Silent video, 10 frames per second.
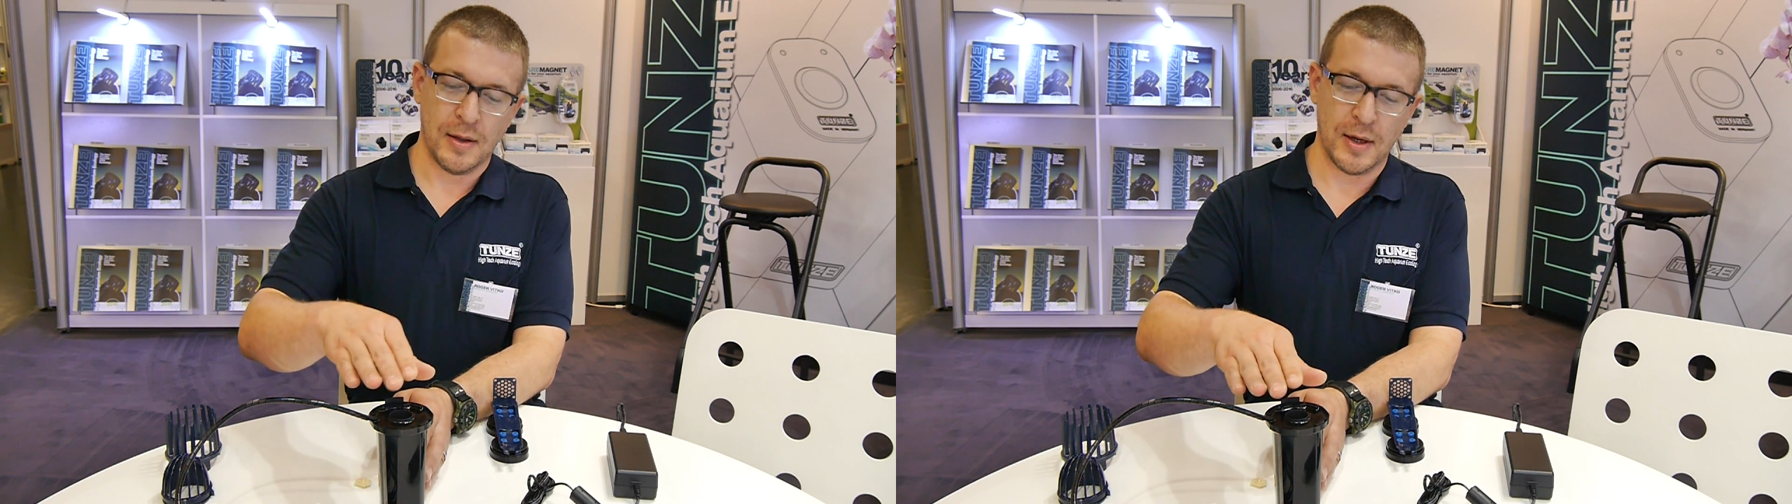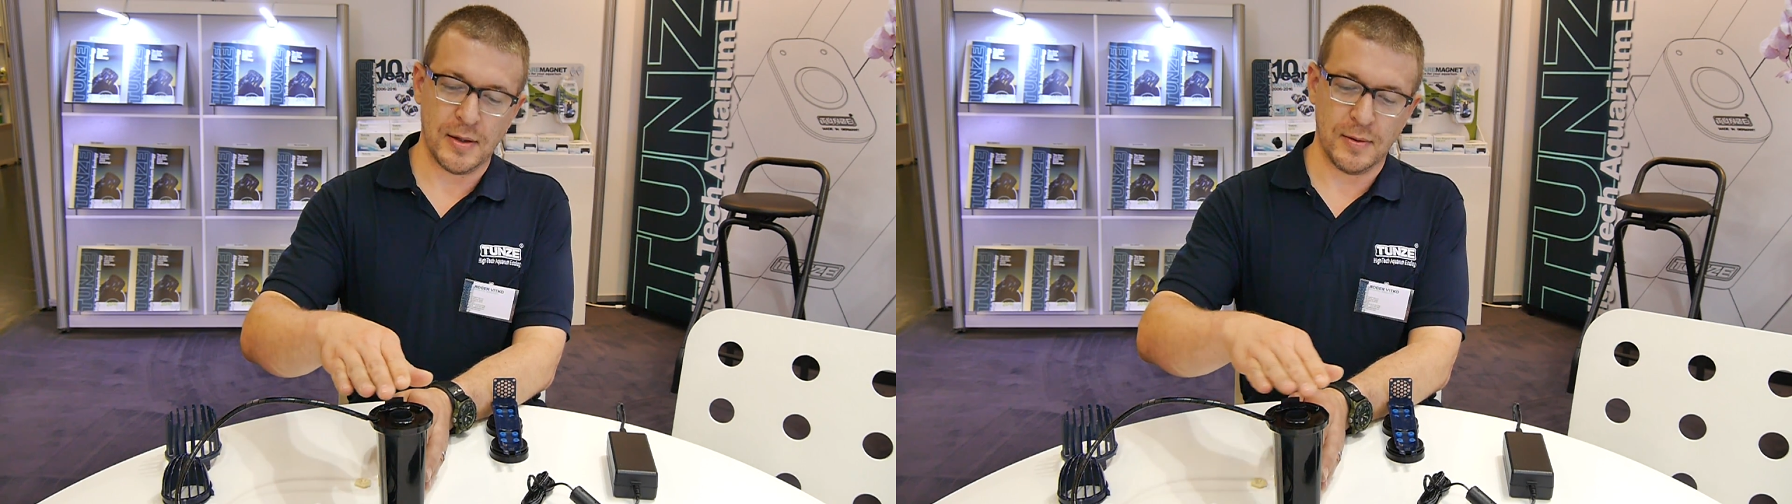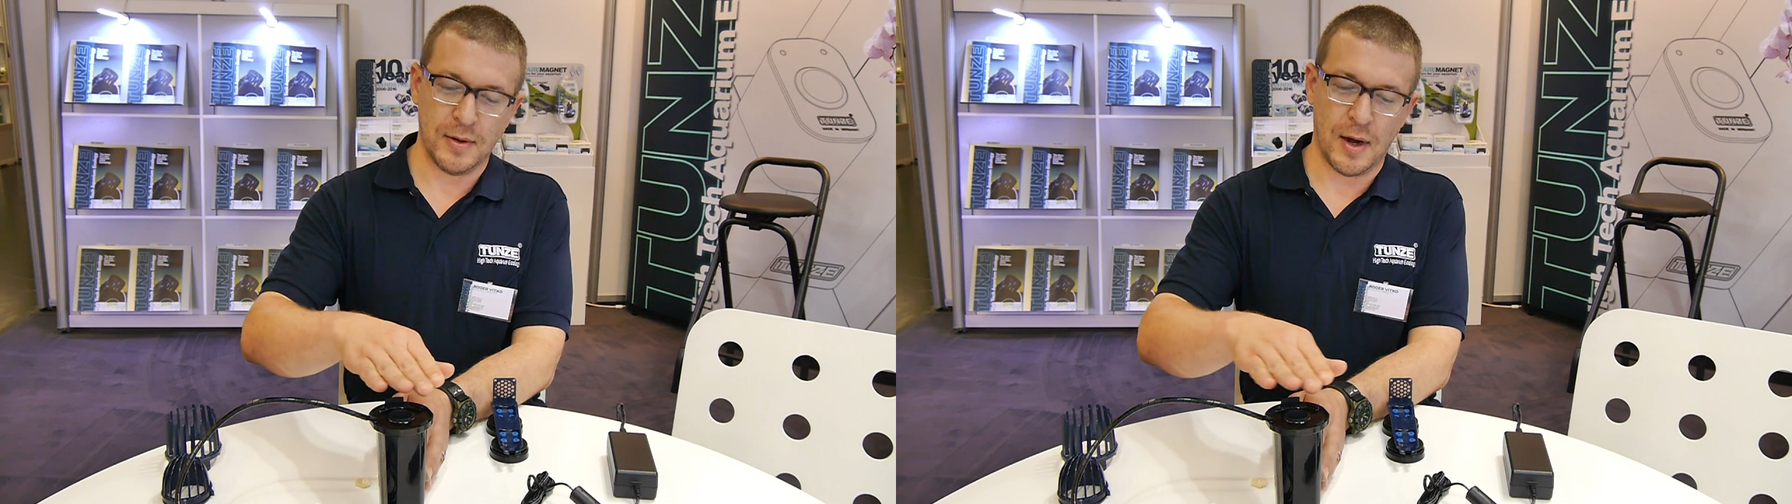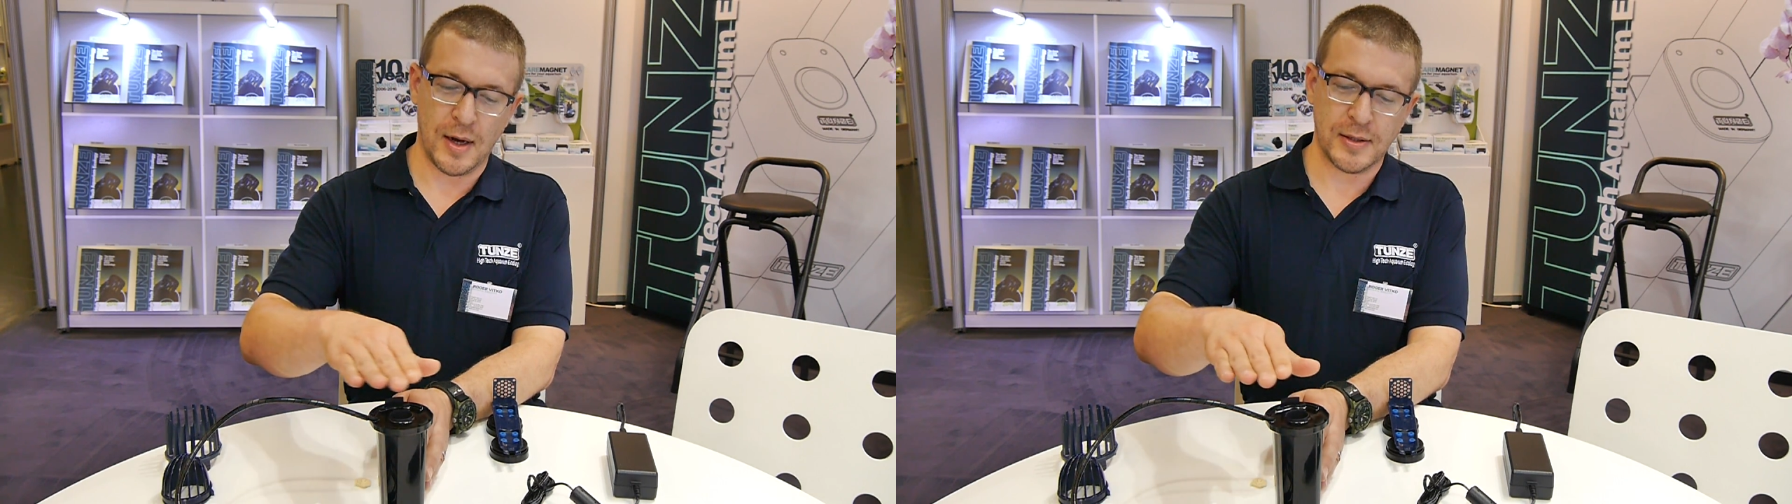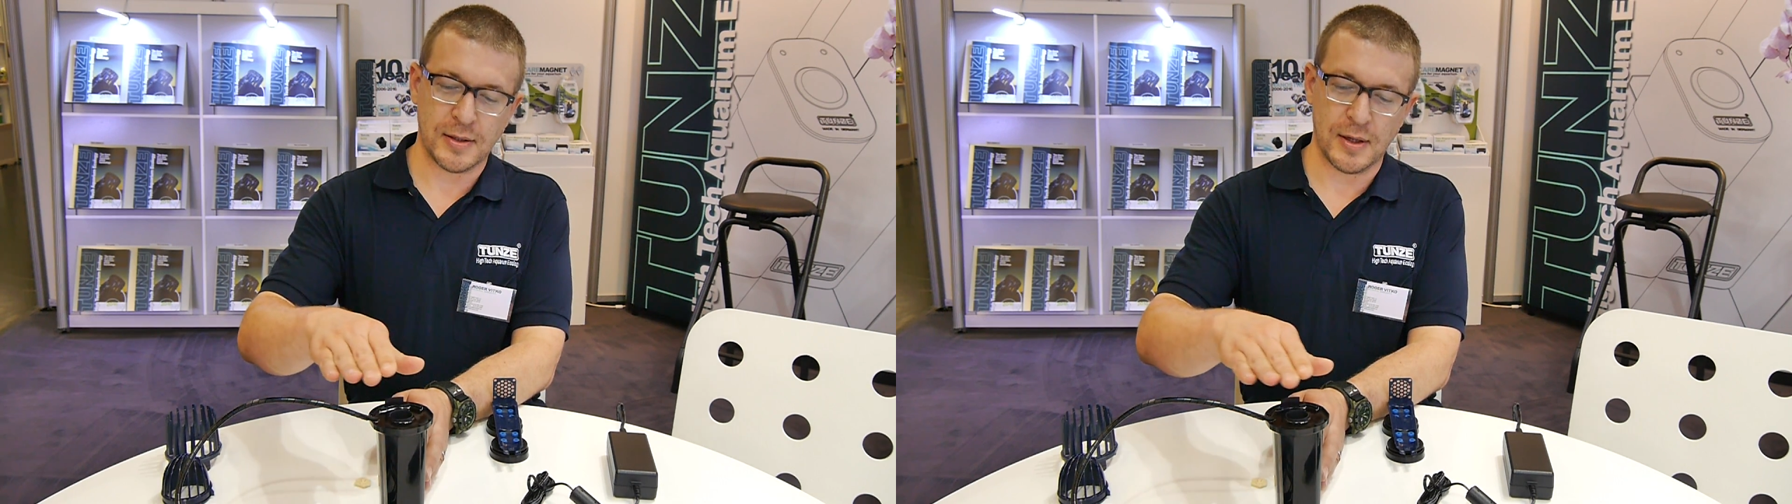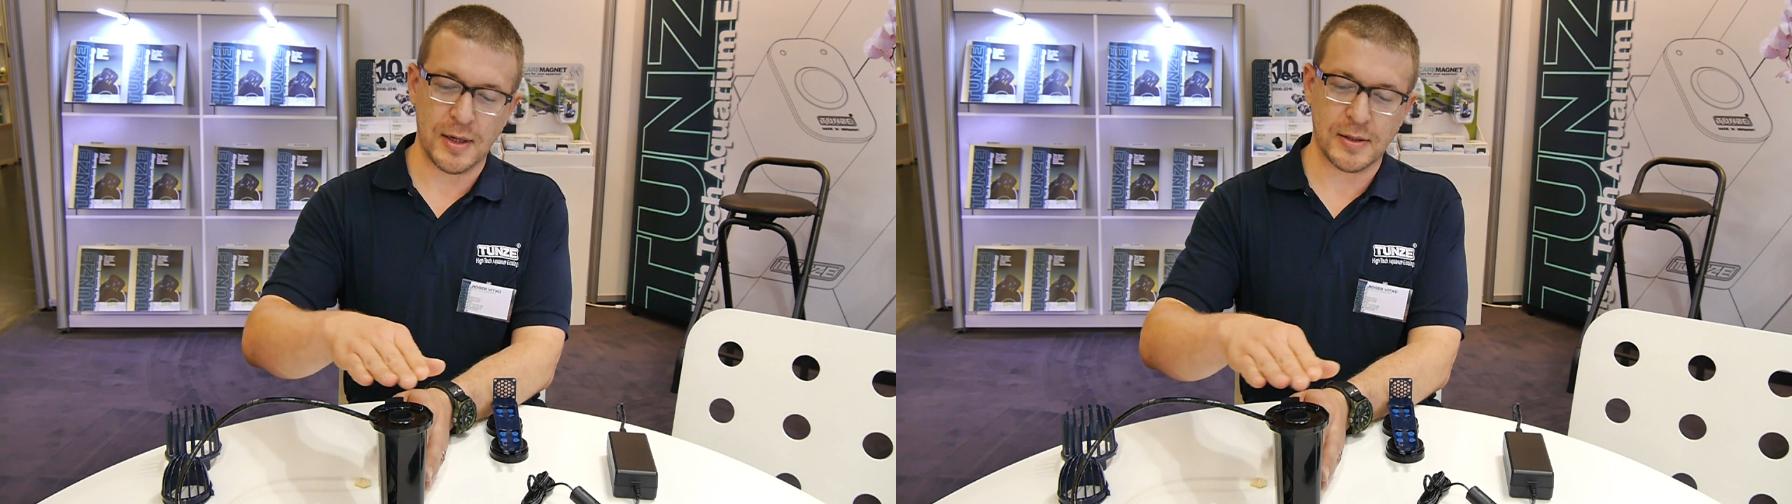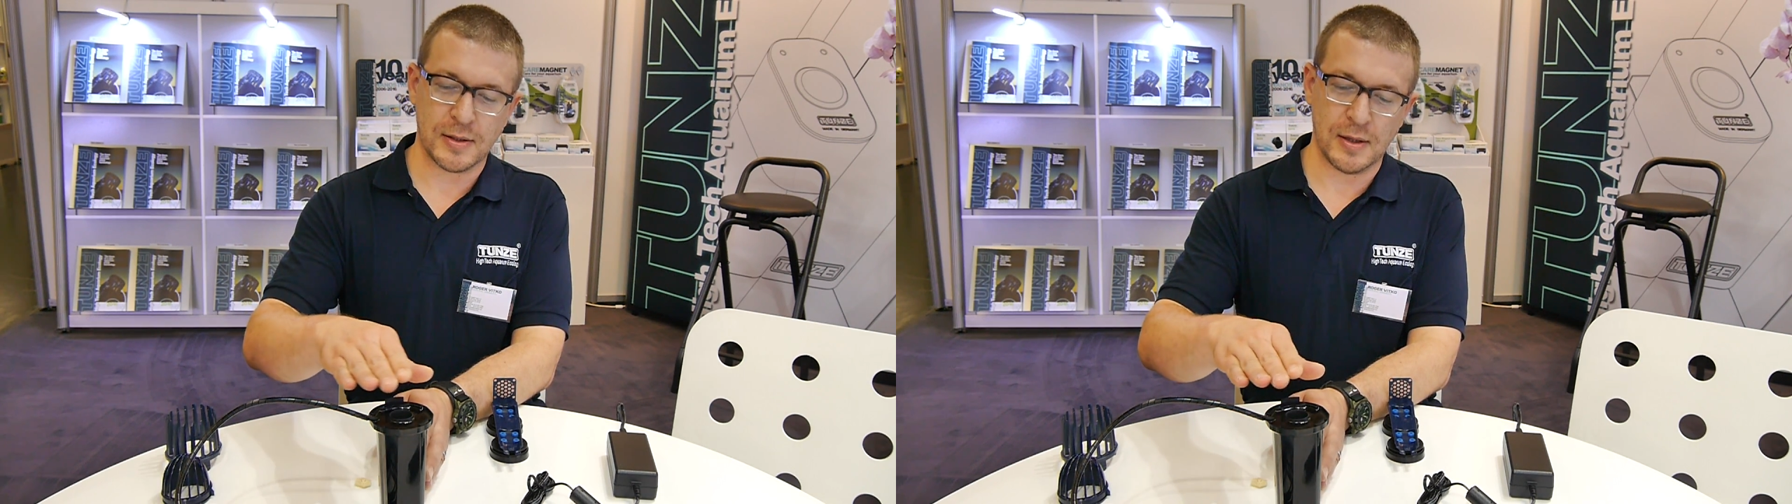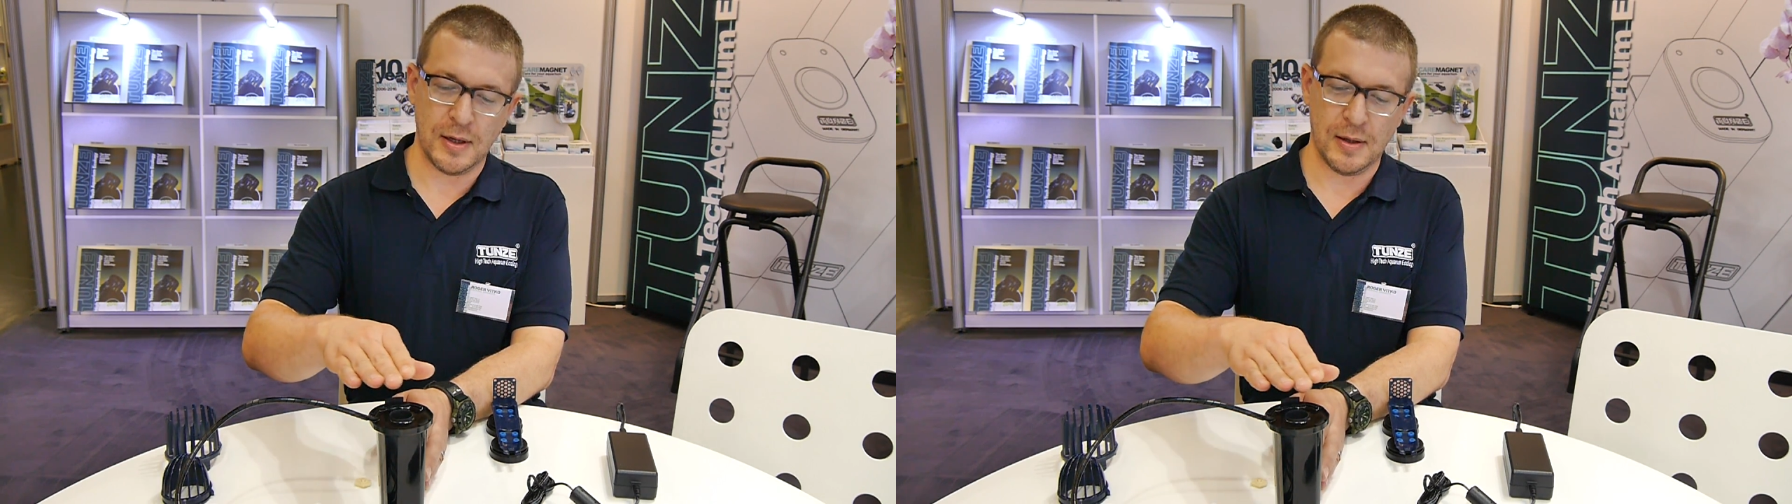that
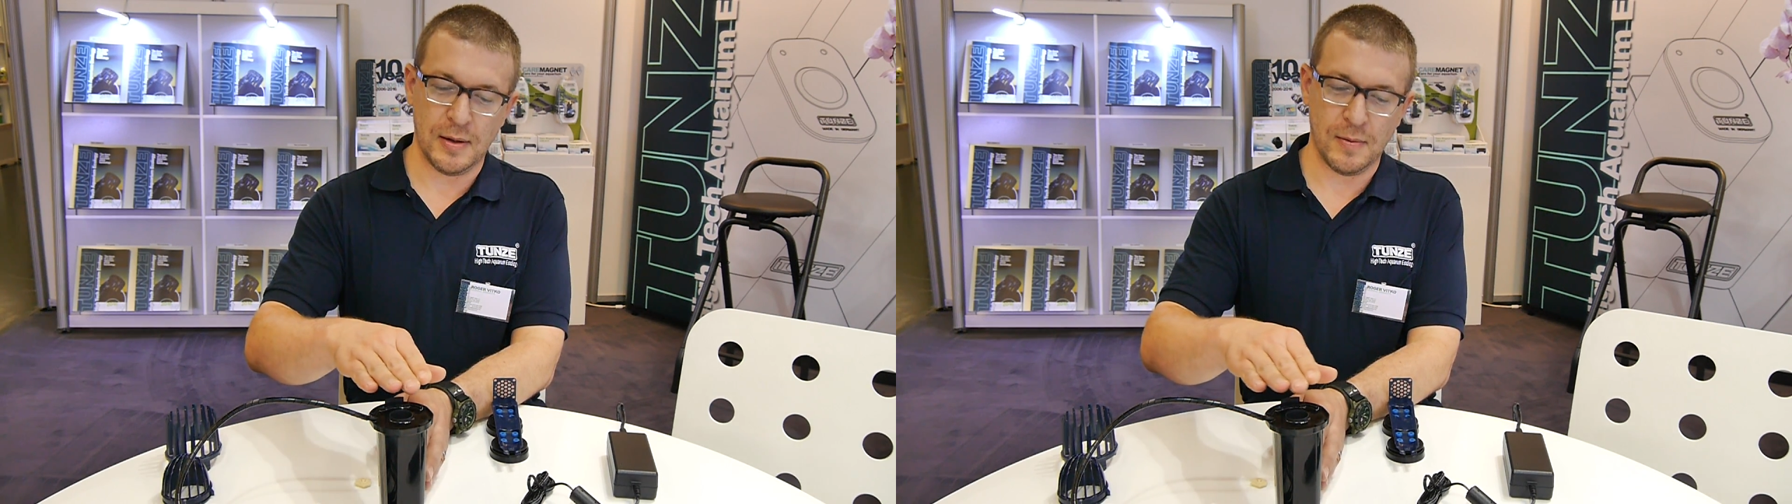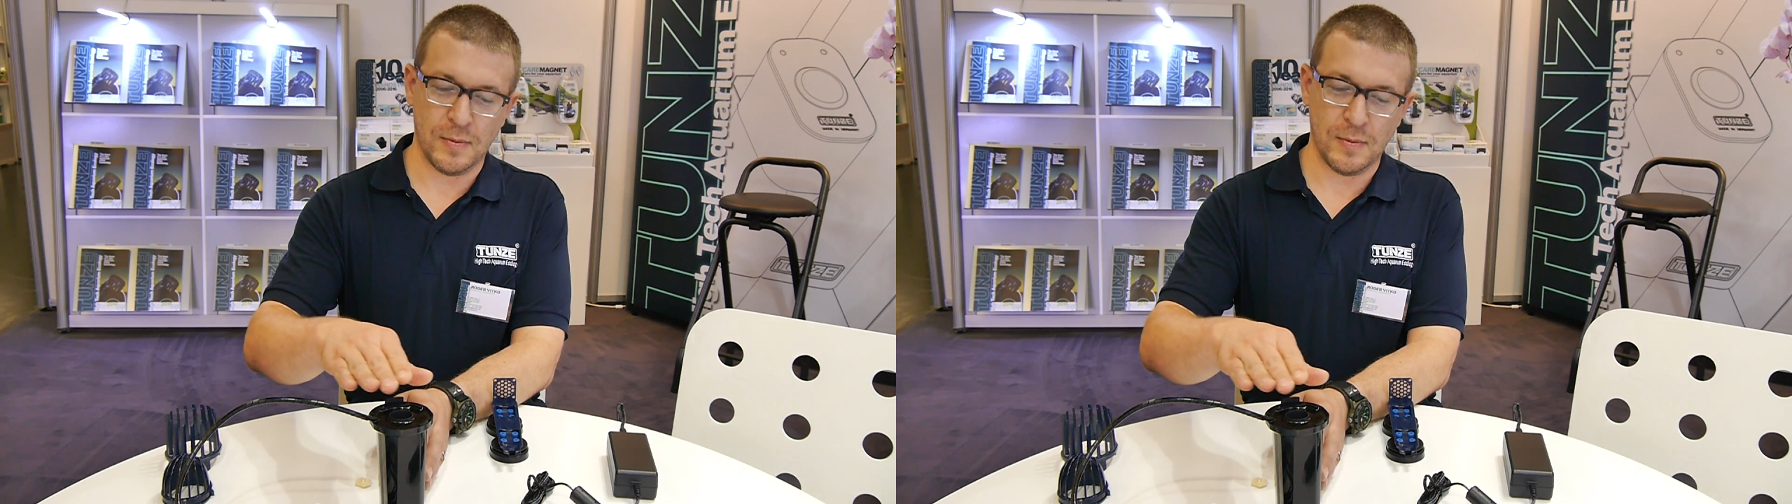isolates the